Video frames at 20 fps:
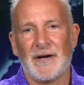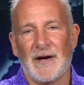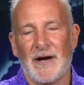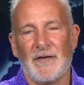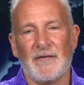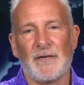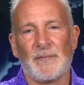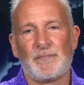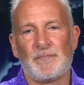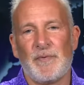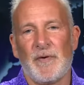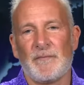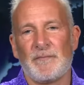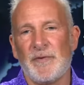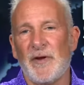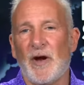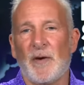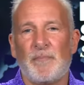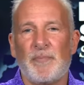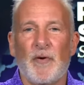of your,
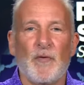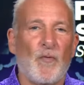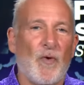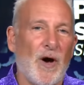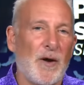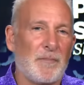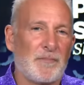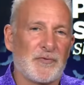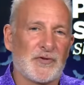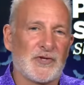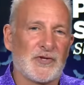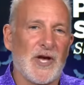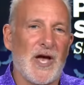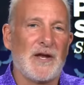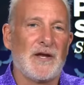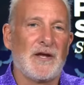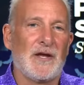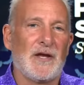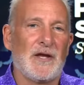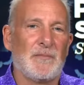you know, put
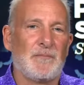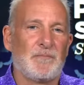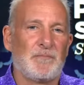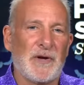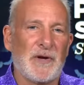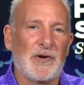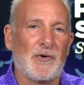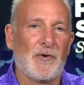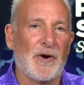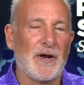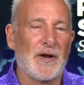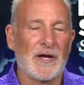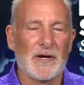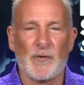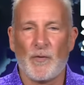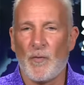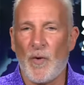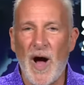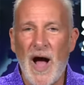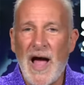1% in Bitcoin? I go,
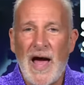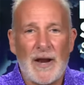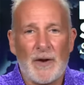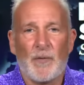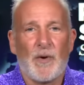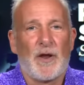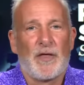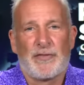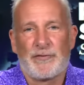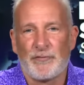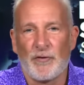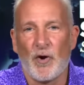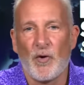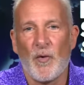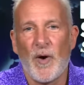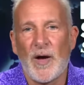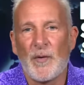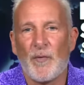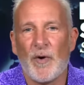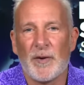why? I don't want to throw
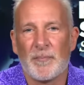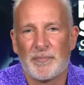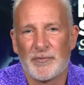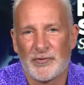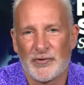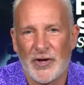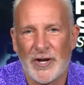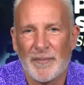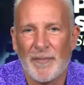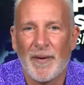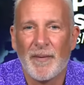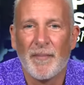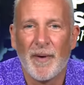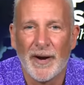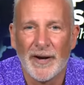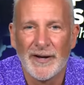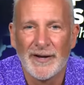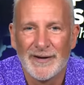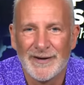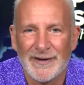away 1% of my
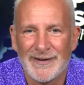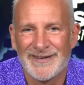money.